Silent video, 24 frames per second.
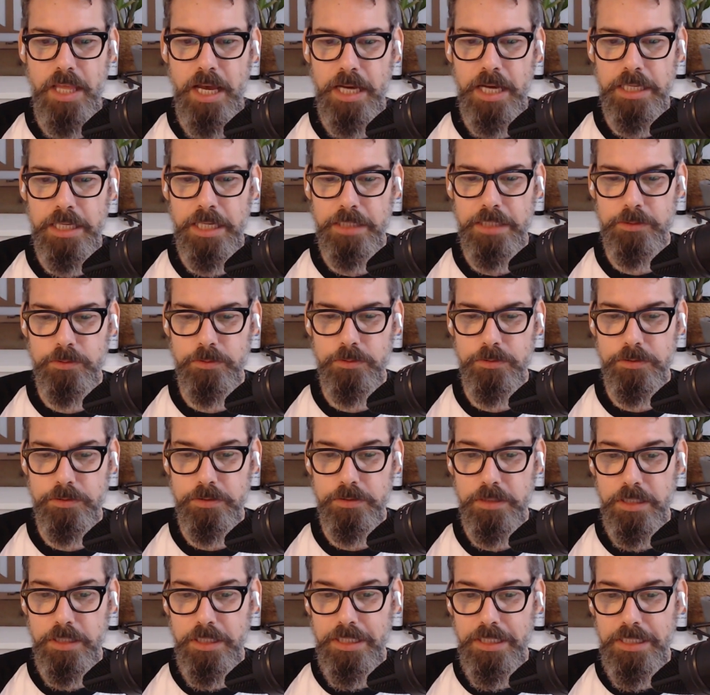I had to
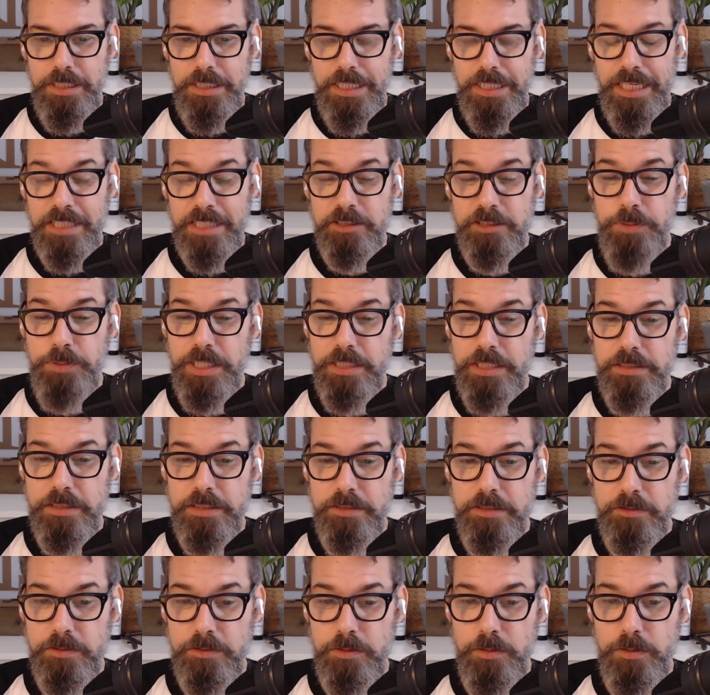explain
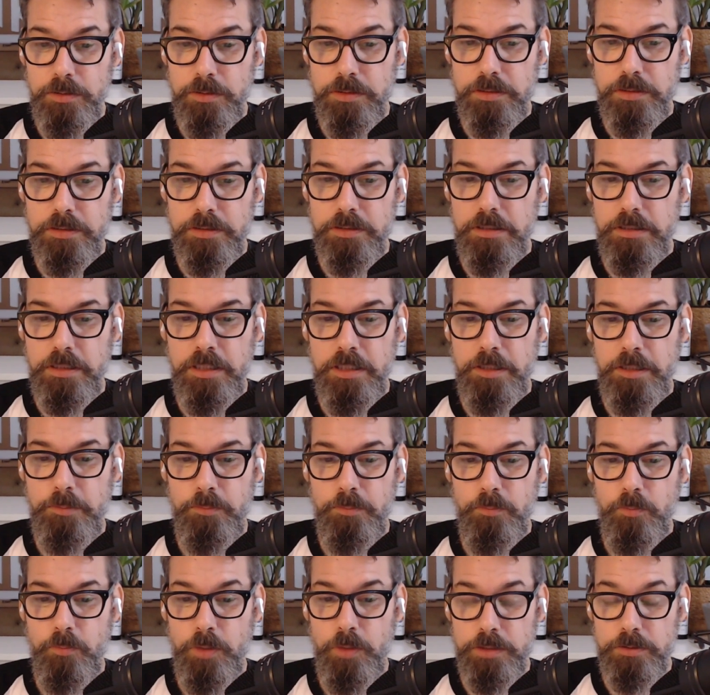this dude
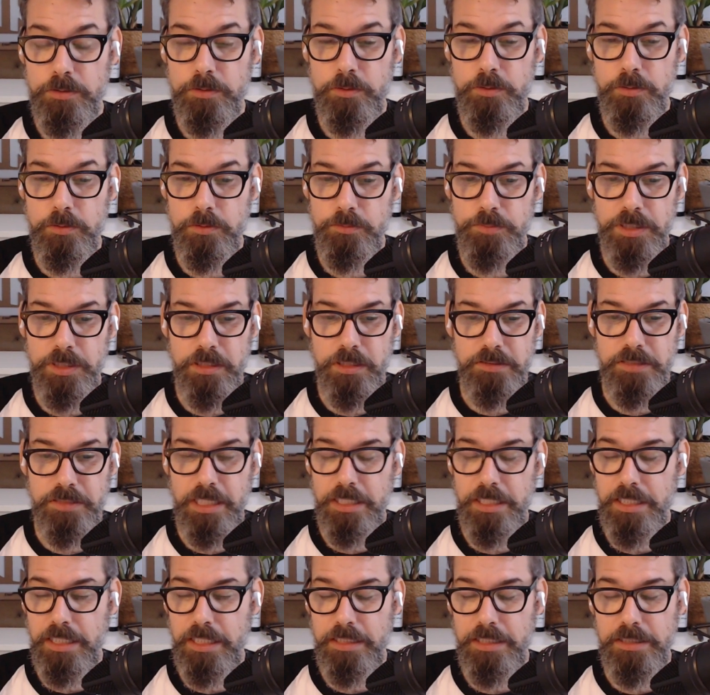what to do, because
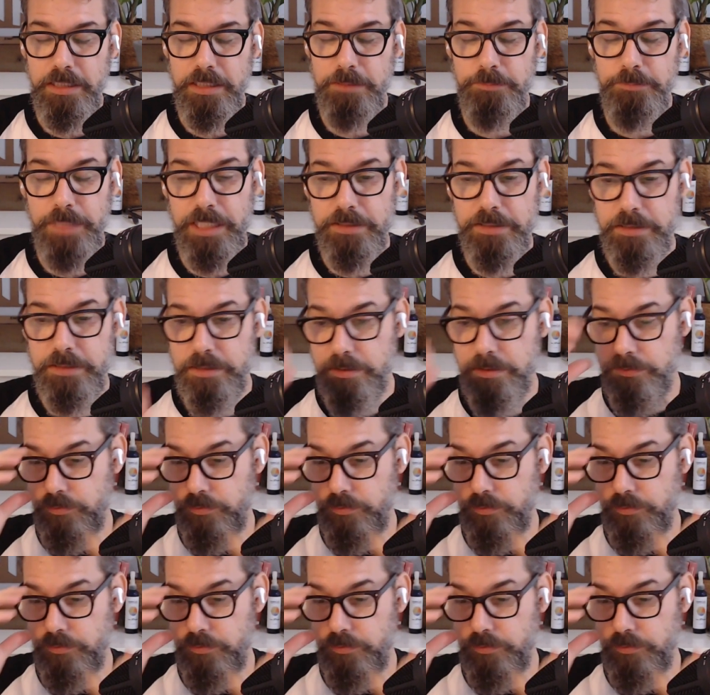I can imagine